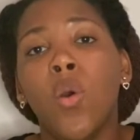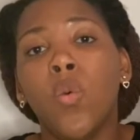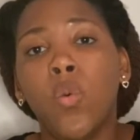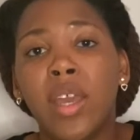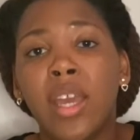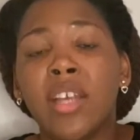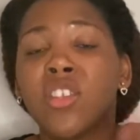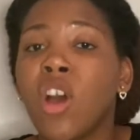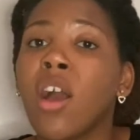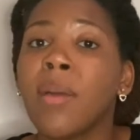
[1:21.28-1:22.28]
we
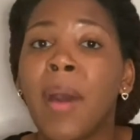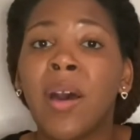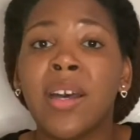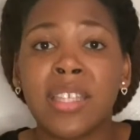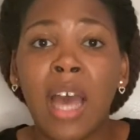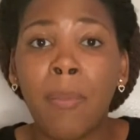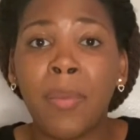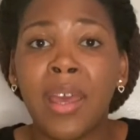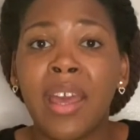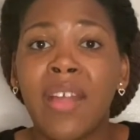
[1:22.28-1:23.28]
talk about a
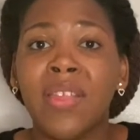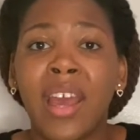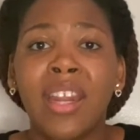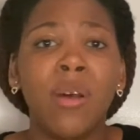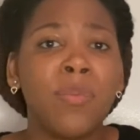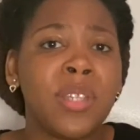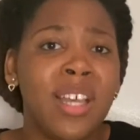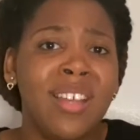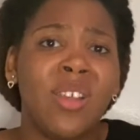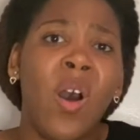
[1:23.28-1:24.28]
topic that helps
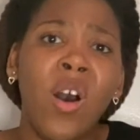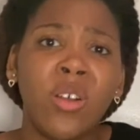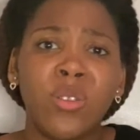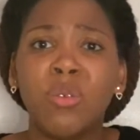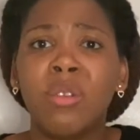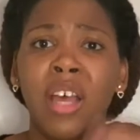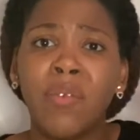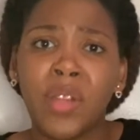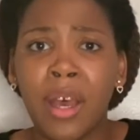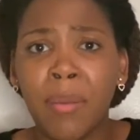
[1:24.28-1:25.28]
us all to
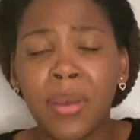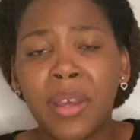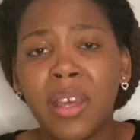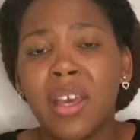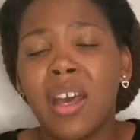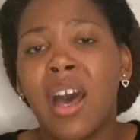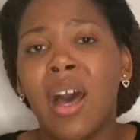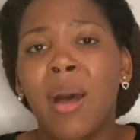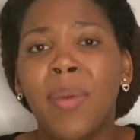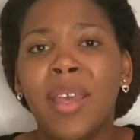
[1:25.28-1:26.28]
level up.
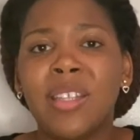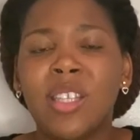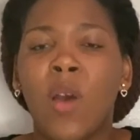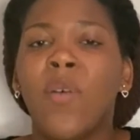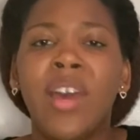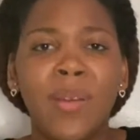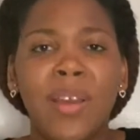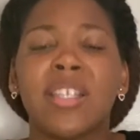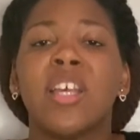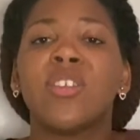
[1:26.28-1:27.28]
And so
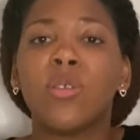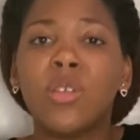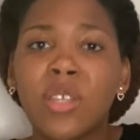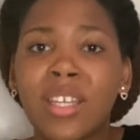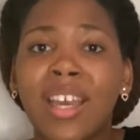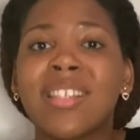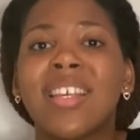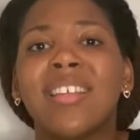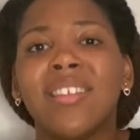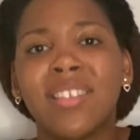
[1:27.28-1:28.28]
anyways, so Tuesday nights,
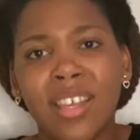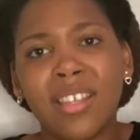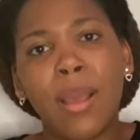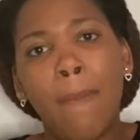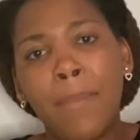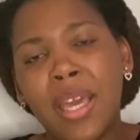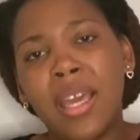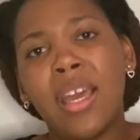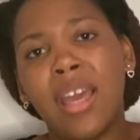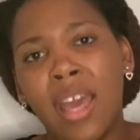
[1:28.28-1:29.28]
6
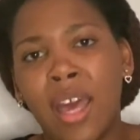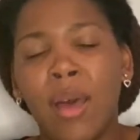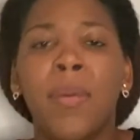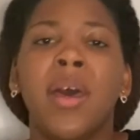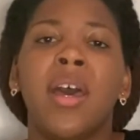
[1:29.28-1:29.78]
p.m.